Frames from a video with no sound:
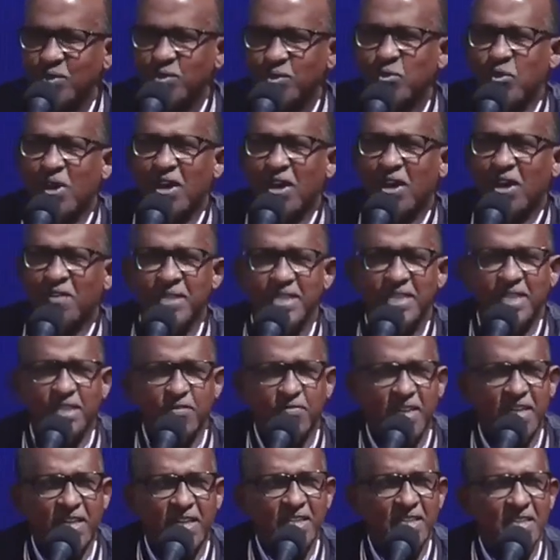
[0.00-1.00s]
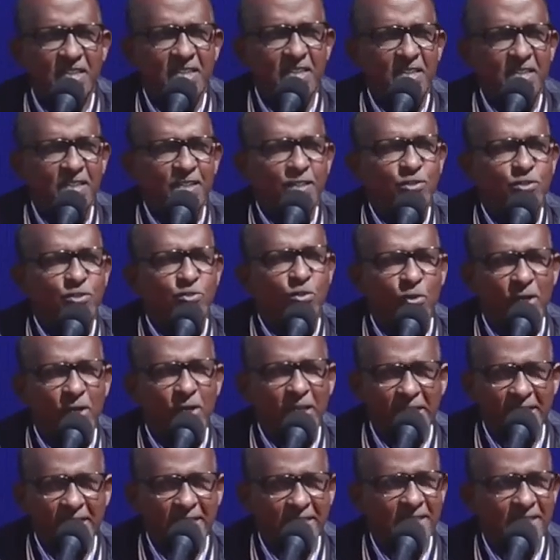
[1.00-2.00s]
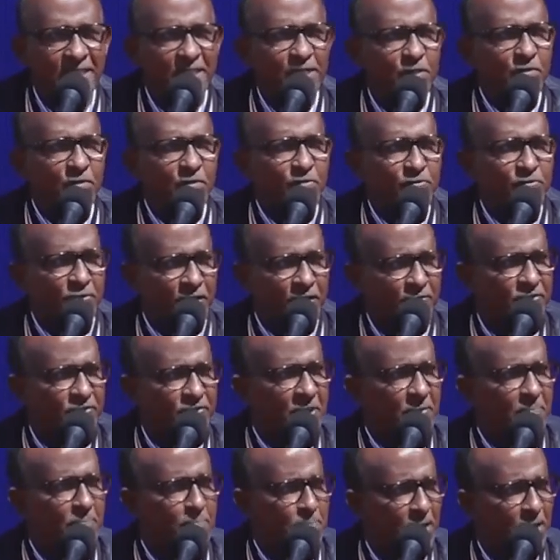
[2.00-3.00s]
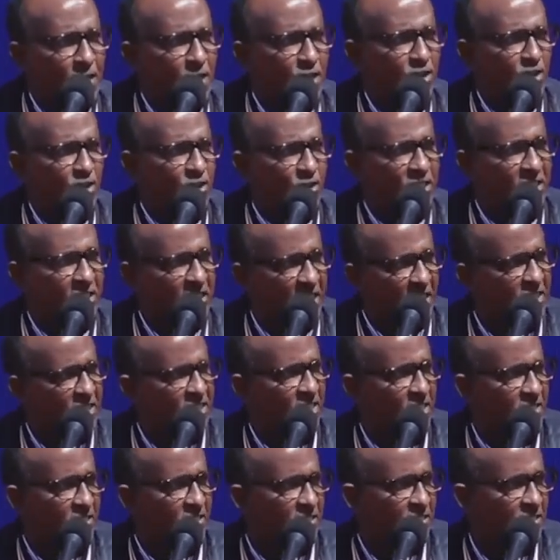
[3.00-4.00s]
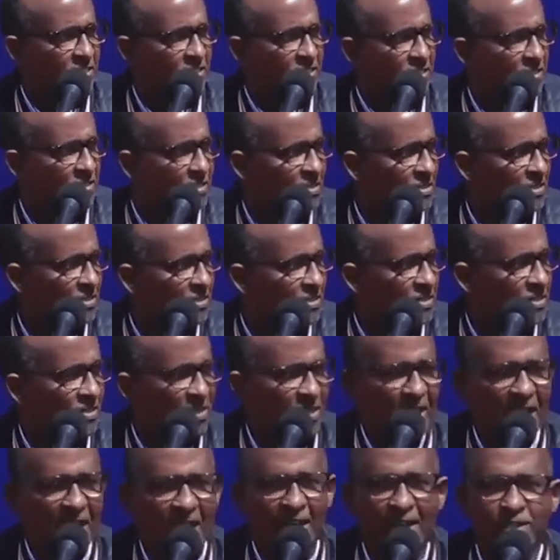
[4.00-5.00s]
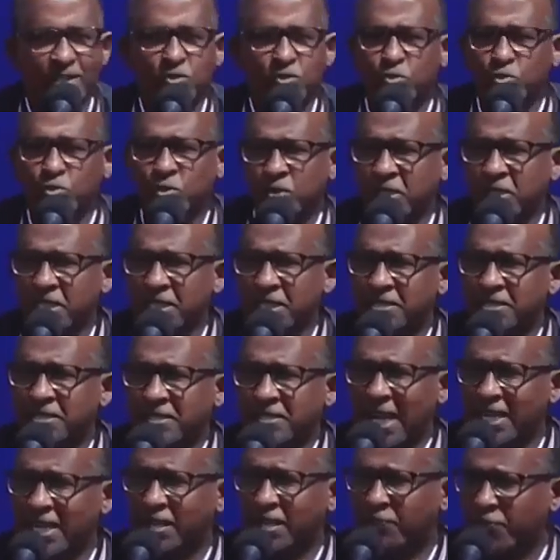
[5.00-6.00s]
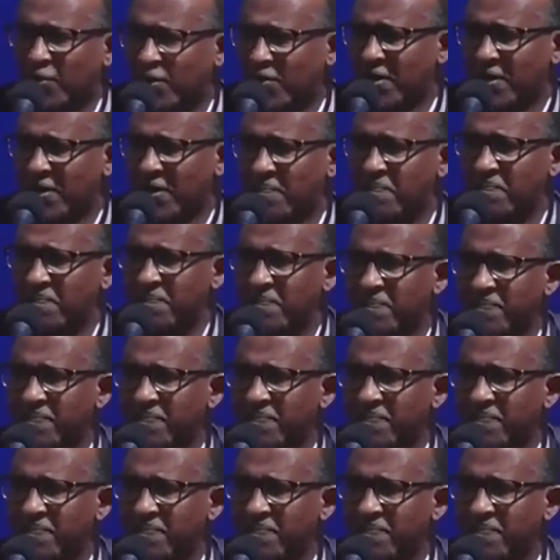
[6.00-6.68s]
You have been given to lead 50 million Kenyans and to decide for them